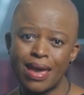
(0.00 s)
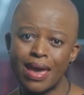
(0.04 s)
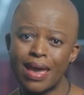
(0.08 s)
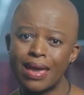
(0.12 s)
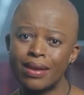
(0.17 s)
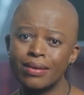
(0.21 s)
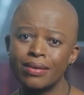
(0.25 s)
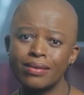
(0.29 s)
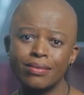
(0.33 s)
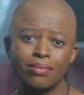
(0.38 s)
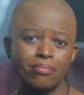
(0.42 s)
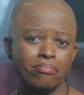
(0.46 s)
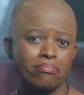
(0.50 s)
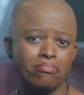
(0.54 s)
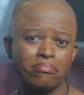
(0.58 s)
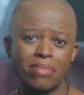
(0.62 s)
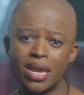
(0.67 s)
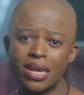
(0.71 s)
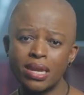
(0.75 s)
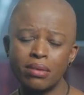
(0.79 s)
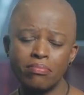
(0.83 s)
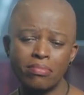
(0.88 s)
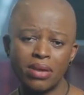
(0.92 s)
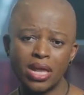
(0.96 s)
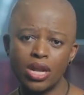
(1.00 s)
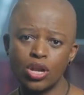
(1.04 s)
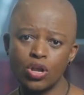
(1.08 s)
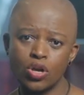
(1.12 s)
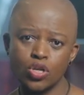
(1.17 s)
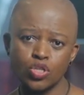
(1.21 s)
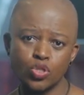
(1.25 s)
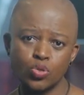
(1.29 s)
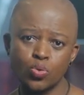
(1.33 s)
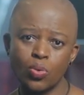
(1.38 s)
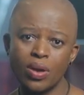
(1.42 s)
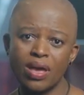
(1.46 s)
and many
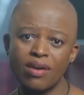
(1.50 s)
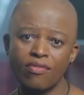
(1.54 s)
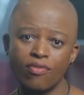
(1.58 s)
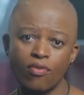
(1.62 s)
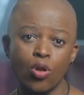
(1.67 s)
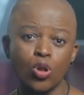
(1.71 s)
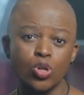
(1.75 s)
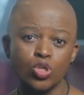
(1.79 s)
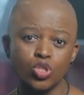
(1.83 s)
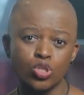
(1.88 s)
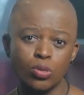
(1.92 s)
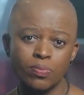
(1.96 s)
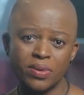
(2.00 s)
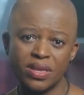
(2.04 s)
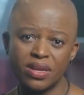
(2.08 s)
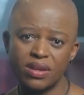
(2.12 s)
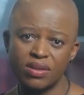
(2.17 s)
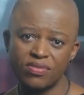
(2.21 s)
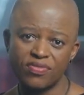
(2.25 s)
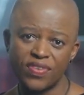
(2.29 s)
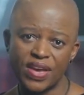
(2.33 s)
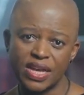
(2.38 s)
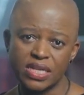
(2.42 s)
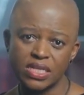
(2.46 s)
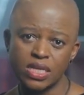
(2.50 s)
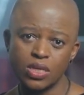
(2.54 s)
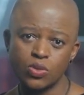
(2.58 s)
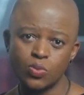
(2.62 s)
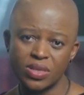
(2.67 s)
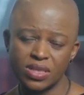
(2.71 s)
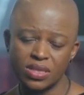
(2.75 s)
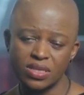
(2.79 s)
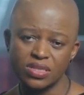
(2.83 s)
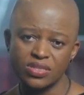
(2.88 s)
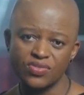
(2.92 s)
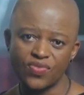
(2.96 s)
millions who have also been infected
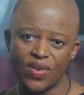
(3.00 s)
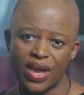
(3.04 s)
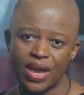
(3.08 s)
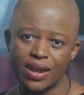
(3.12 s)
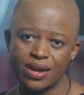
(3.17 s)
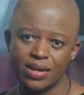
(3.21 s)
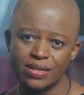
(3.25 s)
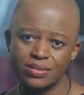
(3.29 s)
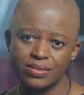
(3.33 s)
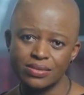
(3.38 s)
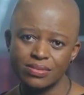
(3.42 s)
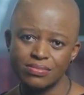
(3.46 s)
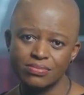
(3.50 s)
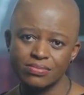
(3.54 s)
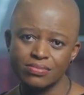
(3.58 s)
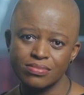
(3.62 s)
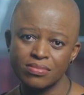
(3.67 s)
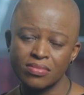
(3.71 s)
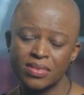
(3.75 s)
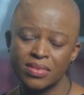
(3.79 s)
with this virus.